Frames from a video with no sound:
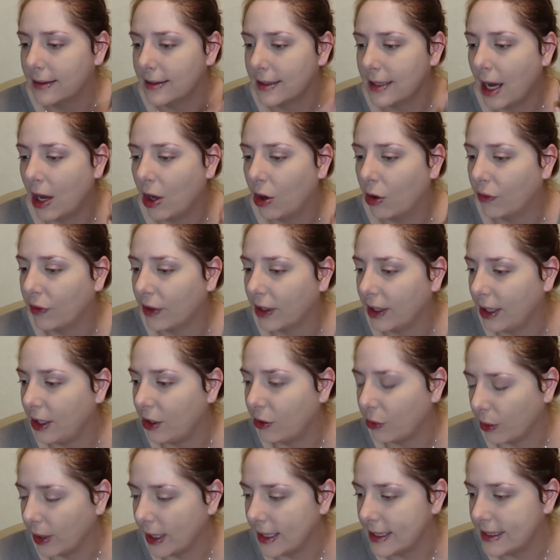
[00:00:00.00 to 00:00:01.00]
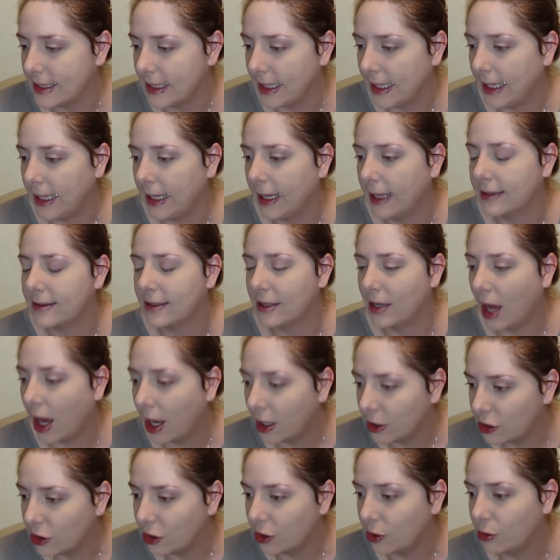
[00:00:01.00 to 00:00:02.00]
It's not overly greasy, it's
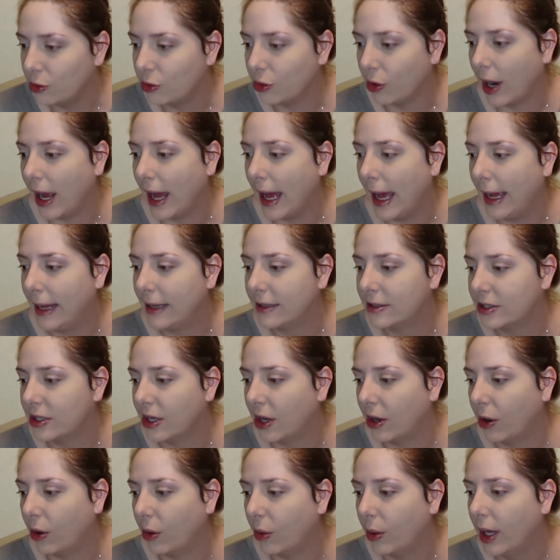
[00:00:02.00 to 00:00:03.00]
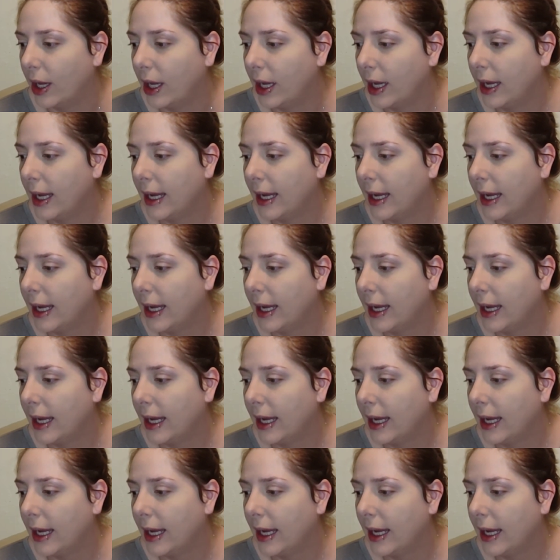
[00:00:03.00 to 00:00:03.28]
not too dry, so